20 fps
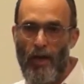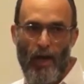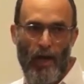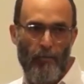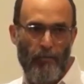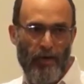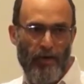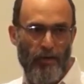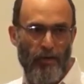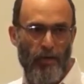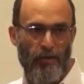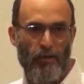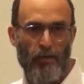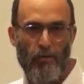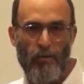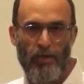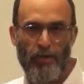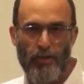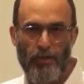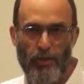How about another
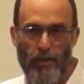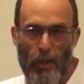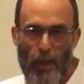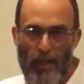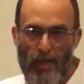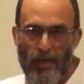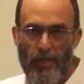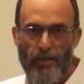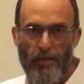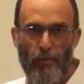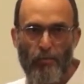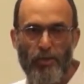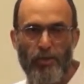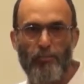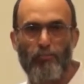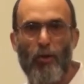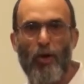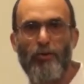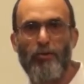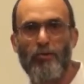question?
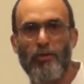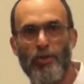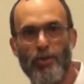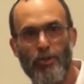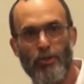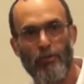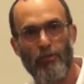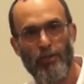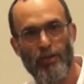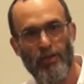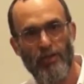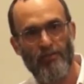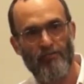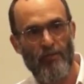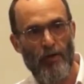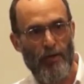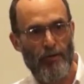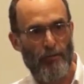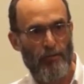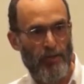Someone's mother is Jewish and his
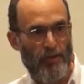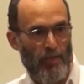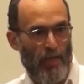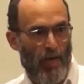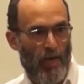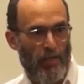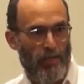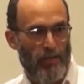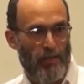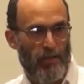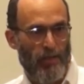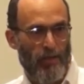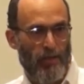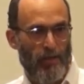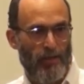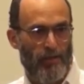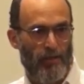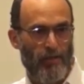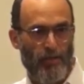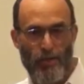father is not.
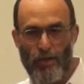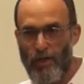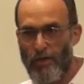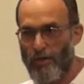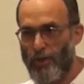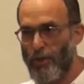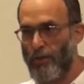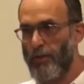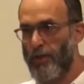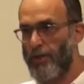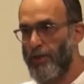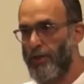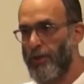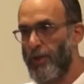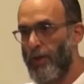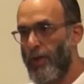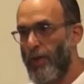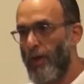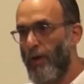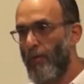Is the child
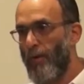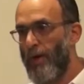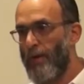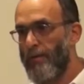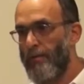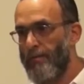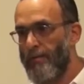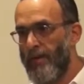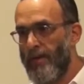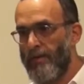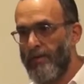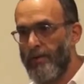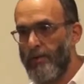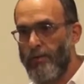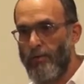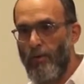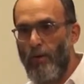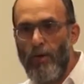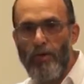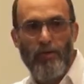Jewish? Well, there's
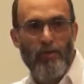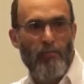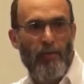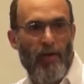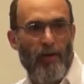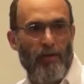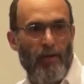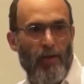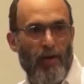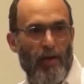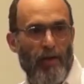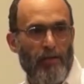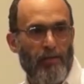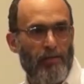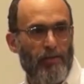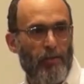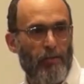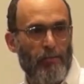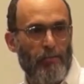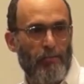laws about that.
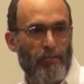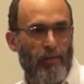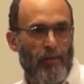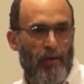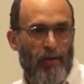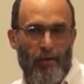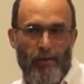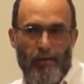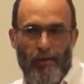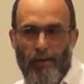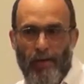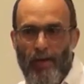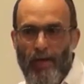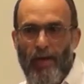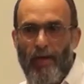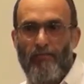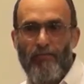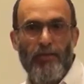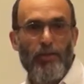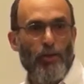So
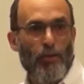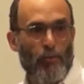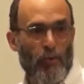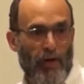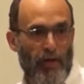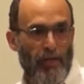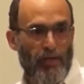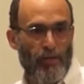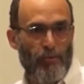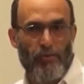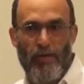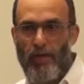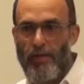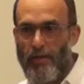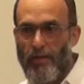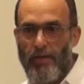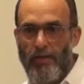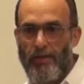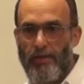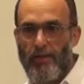if it's a race or an
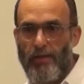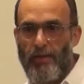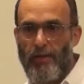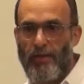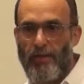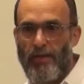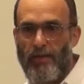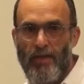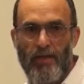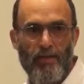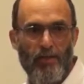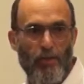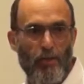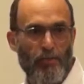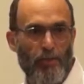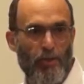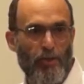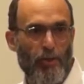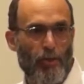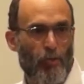ethnicity, then there's
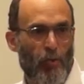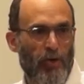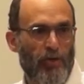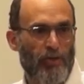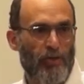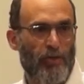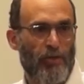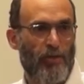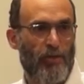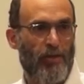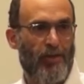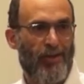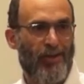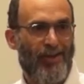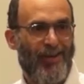no such question.